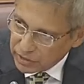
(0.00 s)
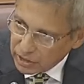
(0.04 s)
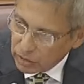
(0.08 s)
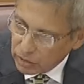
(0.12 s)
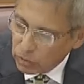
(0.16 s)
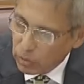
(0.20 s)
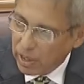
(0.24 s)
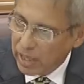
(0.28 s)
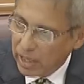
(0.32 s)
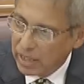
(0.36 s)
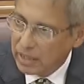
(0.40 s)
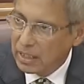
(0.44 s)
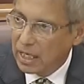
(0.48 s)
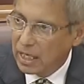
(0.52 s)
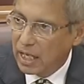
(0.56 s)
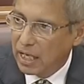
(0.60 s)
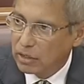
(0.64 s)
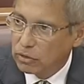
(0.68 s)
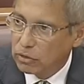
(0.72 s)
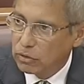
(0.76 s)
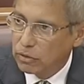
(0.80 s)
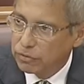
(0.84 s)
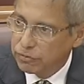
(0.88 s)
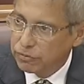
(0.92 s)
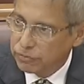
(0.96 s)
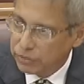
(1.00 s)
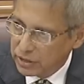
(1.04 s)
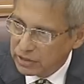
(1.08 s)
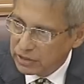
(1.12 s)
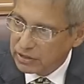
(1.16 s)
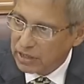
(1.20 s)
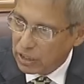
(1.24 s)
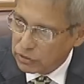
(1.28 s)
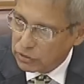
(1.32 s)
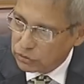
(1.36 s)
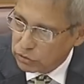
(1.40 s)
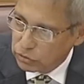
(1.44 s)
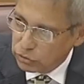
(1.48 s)
71 out
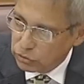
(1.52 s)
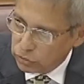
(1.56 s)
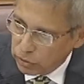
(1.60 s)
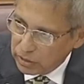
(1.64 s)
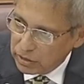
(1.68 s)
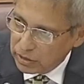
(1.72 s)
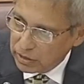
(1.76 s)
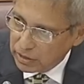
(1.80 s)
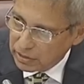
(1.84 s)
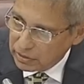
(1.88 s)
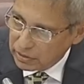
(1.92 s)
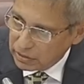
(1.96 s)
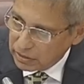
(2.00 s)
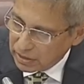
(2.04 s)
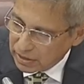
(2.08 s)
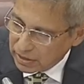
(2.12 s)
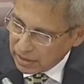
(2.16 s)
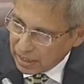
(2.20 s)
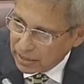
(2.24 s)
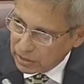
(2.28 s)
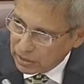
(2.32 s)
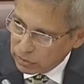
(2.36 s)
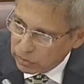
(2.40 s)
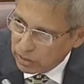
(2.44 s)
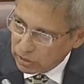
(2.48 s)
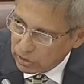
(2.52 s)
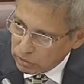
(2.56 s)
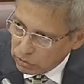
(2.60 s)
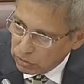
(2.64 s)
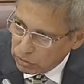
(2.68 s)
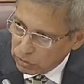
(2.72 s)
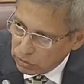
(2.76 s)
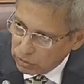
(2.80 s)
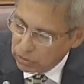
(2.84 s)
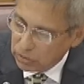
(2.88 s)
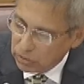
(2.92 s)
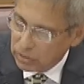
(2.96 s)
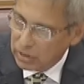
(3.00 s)
of
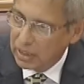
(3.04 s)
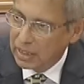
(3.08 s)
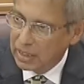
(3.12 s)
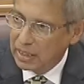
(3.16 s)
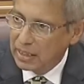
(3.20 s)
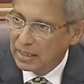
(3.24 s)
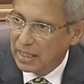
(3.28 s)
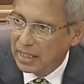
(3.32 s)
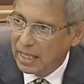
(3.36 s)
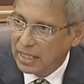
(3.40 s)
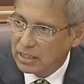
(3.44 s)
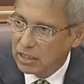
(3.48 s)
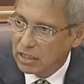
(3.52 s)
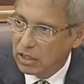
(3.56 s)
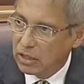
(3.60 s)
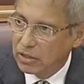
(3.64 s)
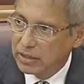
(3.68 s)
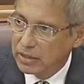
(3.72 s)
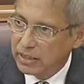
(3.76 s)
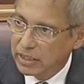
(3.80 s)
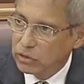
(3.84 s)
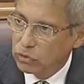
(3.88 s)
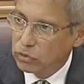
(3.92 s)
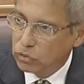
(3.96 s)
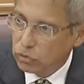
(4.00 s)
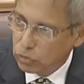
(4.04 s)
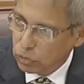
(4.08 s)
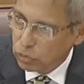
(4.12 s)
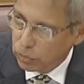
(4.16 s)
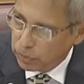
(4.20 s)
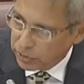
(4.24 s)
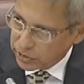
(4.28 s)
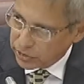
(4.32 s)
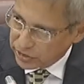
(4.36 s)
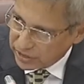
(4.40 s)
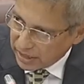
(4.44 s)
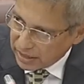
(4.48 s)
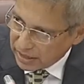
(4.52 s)
3,291 cohort, that's hardly
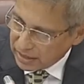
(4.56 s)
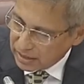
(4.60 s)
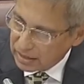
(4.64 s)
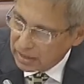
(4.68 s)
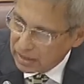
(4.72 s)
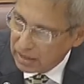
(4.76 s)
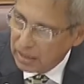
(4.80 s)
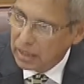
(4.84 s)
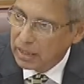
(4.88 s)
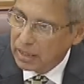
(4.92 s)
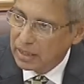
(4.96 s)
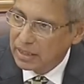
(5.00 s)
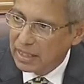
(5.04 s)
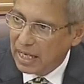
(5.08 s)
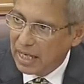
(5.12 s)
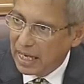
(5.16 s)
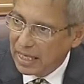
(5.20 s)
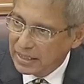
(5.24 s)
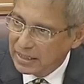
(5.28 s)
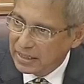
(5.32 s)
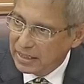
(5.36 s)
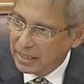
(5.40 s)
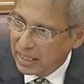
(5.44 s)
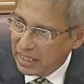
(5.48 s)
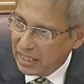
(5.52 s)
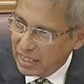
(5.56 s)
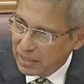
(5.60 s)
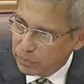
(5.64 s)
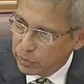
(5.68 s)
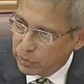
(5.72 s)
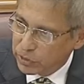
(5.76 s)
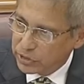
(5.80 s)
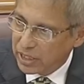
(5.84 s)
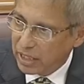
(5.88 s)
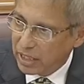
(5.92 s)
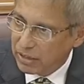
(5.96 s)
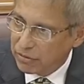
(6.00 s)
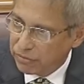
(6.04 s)
2%.
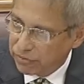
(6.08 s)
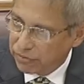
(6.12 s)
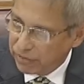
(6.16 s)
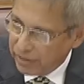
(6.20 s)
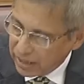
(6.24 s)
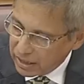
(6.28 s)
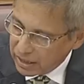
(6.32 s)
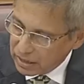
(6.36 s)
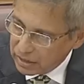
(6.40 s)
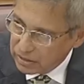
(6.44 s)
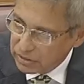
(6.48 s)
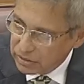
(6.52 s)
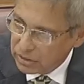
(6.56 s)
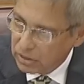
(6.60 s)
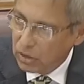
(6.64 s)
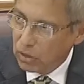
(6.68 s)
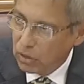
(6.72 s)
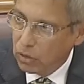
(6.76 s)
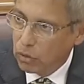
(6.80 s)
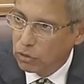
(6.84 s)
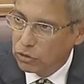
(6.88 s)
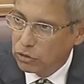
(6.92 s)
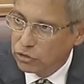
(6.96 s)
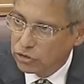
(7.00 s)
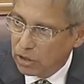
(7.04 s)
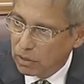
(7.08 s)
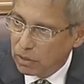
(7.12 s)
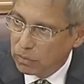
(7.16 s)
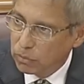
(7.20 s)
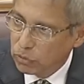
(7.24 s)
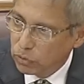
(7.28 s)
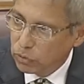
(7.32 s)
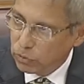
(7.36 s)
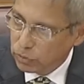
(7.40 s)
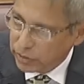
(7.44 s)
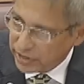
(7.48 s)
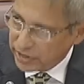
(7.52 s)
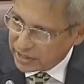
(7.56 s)
98% failed,
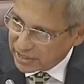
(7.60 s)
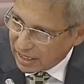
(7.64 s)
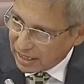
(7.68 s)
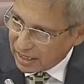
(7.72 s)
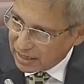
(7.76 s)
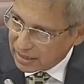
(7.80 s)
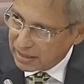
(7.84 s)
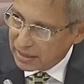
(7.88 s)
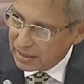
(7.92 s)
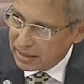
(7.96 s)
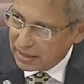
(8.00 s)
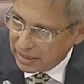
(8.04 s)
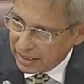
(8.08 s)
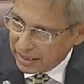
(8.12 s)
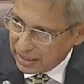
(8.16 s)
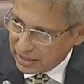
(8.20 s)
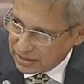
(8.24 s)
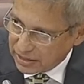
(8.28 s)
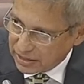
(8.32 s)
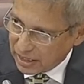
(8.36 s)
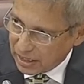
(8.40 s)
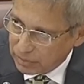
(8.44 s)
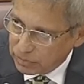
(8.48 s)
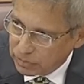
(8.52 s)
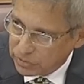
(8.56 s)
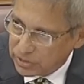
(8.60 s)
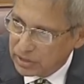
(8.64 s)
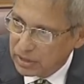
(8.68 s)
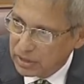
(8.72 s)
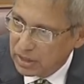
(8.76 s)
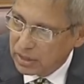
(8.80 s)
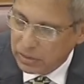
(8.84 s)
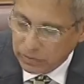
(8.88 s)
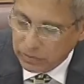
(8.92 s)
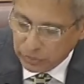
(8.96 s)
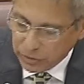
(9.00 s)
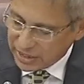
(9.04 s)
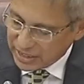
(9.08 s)
or some resat the
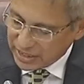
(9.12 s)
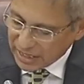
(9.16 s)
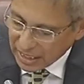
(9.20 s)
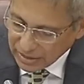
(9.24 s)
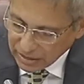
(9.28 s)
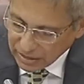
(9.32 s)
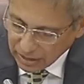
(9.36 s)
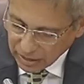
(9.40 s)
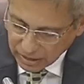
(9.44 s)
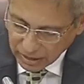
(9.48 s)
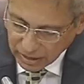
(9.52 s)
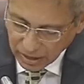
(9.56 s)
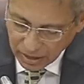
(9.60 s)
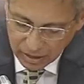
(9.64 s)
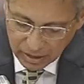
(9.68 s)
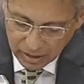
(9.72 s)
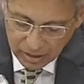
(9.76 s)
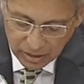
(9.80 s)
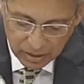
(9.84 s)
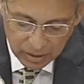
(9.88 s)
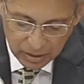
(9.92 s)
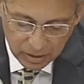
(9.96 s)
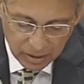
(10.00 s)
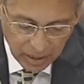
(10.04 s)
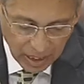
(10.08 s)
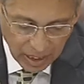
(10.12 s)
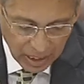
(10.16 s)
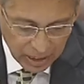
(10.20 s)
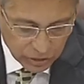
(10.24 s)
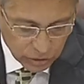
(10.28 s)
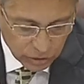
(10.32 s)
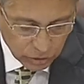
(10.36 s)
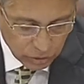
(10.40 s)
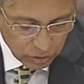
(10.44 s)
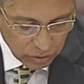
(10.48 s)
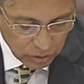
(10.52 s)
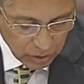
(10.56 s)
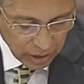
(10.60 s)
exams, resat the year,
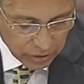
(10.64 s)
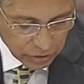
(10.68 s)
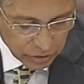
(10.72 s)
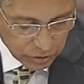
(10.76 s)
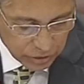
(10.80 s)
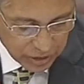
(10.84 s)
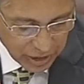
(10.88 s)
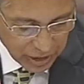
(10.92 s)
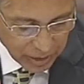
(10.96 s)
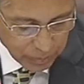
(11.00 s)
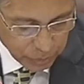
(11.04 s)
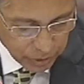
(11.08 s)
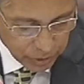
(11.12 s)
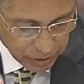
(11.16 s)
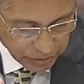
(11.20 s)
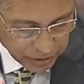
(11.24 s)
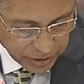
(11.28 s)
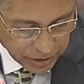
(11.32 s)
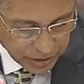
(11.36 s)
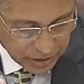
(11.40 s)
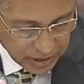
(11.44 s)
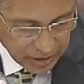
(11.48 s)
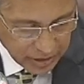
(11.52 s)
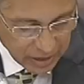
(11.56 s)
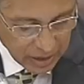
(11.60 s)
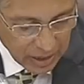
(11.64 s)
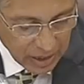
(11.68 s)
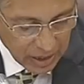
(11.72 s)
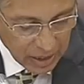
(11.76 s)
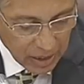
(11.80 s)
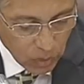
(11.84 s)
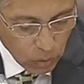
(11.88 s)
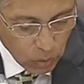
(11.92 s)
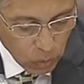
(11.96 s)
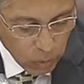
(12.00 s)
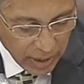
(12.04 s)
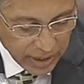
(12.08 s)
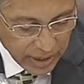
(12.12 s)
as you said
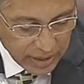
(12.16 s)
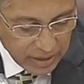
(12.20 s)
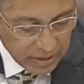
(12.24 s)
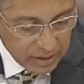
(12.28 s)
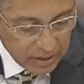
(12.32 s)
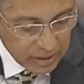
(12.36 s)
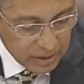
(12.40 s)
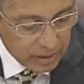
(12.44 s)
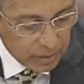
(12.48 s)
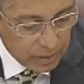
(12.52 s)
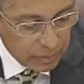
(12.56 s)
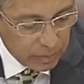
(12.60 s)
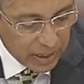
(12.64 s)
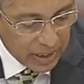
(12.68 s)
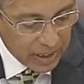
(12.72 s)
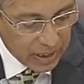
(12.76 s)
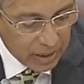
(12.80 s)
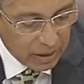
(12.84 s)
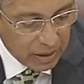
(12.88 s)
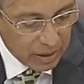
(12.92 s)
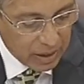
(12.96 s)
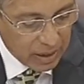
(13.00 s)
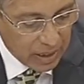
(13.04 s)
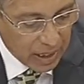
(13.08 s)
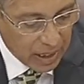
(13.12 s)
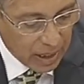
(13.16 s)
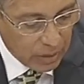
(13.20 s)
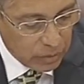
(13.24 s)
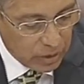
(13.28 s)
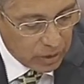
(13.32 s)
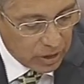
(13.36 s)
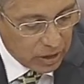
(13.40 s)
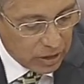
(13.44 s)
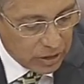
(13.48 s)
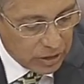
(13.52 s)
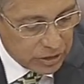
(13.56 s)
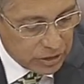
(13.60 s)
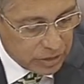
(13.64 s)
previously. What, Madam,
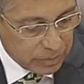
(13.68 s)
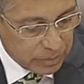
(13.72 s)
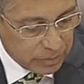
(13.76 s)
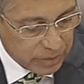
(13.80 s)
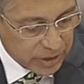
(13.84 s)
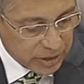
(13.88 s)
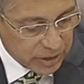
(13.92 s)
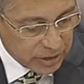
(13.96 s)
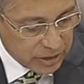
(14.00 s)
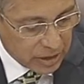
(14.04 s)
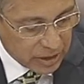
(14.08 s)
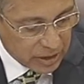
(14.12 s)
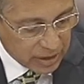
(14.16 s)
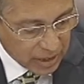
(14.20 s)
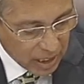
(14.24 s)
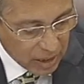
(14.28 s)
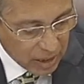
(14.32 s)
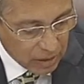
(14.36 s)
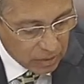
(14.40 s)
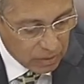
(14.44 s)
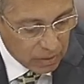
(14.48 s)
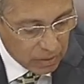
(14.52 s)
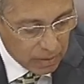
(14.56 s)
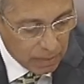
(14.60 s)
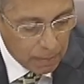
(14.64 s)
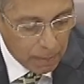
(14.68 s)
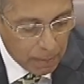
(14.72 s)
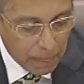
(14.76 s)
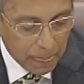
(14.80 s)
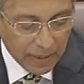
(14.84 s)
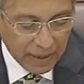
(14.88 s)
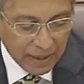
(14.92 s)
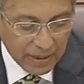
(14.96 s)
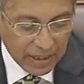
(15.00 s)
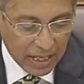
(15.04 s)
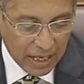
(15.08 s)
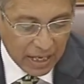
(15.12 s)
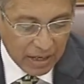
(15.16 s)
I will ask the Minister now,
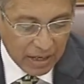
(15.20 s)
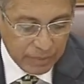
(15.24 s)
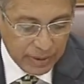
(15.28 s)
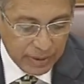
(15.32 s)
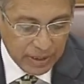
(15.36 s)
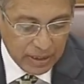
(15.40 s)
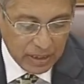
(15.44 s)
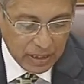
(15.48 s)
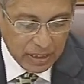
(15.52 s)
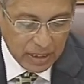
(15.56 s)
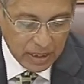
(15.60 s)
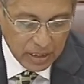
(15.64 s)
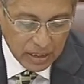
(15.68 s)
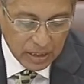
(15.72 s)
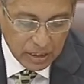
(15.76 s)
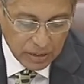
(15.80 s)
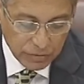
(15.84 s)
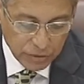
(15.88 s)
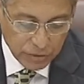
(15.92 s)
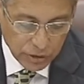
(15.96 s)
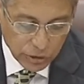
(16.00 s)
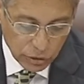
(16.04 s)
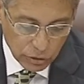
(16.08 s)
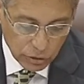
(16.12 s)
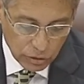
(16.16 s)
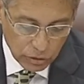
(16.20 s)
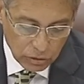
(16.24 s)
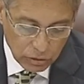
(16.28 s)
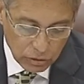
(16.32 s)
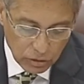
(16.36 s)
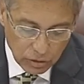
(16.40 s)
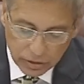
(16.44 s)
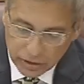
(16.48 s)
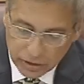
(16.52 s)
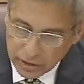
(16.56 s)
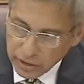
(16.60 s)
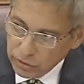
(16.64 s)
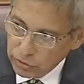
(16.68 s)
there have been
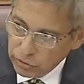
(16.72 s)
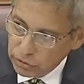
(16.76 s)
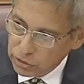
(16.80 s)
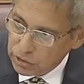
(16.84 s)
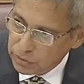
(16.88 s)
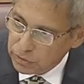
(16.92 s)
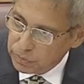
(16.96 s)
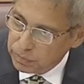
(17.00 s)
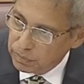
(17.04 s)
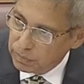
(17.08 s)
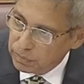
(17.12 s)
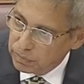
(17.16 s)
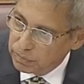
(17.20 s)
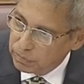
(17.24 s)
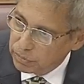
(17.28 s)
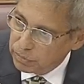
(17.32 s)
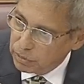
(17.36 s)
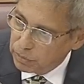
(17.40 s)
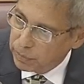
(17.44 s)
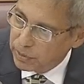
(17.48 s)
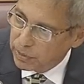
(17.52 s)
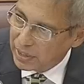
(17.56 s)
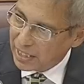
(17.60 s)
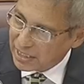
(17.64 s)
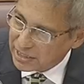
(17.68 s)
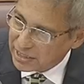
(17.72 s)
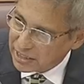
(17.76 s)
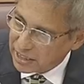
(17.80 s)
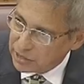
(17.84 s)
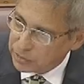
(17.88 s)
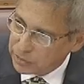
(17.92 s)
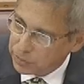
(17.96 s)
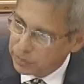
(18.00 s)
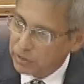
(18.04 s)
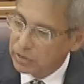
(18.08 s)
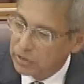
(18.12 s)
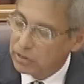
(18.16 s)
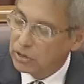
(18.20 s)
individual continuous
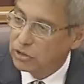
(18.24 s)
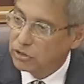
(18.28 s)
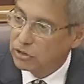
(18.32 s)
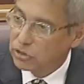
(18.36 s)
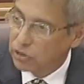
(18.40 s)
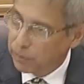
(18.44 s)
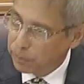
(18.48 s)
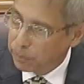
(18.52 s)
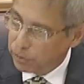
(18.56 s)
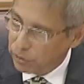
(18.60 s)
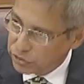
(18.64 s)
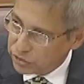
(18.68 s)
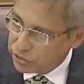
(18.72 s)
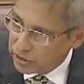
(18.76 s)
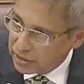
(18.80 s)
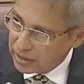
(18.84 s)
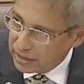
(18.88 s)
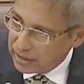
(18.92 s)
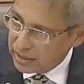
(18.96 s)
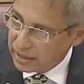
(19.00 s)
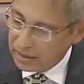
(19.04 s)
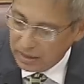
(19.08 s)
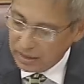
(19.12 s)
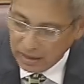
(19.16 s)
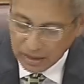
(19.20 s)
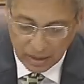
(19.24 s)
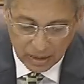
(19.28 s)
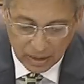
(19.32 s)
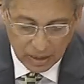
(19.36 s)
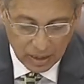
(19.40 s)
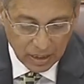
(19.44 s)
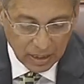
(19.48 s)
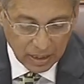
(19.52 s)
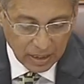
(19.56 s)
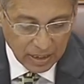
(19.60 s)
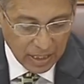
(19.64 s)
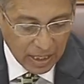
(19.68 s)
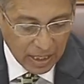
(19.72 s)
pupil assessment, supposedly.
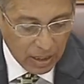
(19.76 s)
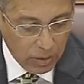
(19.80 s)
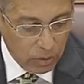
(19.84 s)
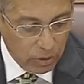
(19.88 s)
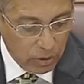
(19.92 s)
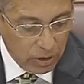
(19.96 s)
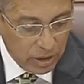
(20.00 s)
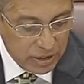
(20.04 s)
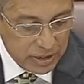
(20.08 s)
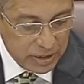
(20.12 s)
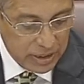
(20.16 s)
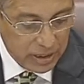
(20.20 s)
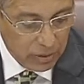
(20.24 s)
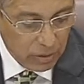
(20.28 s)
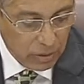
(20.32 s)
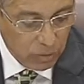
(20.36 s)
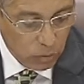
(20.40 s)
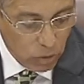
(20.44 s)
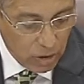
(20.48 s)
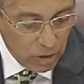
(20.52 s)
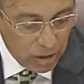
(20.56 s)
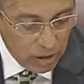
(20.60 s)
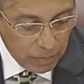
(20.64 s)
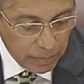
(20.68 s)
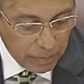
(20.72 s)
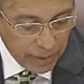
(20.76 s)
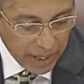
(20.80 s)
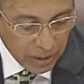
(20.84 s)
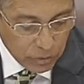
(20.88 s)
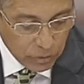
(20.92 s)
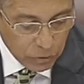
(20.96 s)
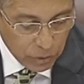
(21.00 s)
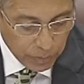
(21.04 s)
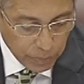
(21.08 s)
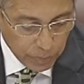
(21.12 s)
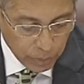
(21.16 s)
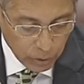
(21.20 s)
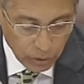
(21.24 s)
There was a
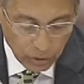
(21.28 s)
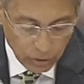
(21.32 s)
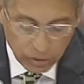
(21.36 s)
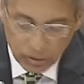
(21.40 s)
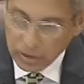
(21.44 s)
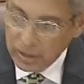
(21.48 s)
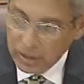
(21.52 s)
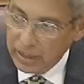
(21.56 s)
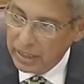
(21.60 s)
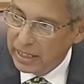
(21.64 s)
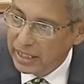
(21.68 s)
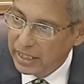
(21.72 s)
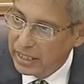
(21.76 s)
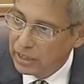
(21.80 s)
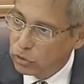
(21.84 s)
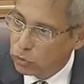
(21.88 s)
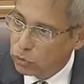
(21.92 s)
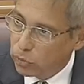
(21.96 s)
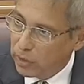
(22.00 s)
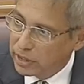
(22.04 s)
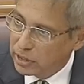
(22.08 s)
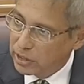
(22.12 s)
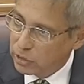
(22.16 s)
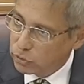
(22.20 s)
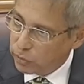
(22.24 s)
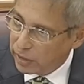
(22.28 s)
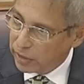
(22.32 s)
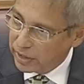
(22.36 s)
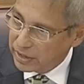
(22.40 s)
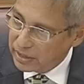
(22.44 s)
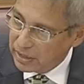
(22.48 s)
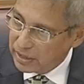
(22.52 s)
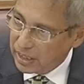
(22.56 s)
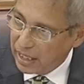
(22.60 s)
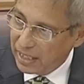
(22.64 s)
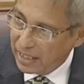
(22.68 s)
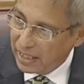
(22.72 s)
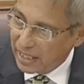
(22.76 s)
World Bank report in
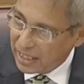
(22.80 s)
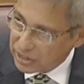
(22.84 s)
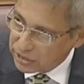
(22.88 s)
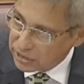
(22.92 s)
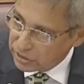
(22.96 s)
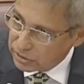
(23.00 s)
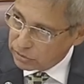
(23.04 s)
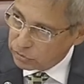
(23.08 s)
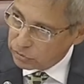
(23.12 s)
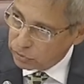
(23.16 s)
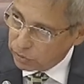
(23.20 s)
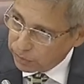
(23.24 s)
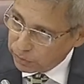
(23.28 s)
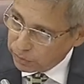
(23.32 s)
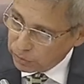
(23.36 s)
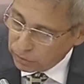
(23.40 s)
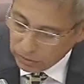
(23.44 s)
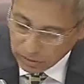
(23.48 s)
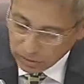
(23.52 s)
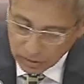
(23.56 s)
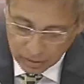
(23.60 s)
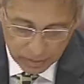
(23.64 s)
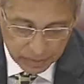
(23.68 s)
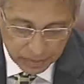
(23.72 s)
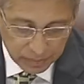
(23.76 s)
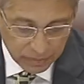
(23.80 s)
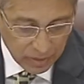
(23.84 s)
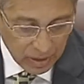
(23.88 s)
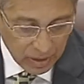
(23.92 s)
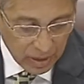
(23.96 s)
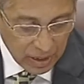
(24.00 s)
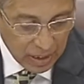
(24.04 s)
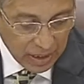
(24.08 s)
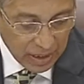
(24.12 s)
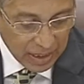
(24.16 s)
2020, an excellent report.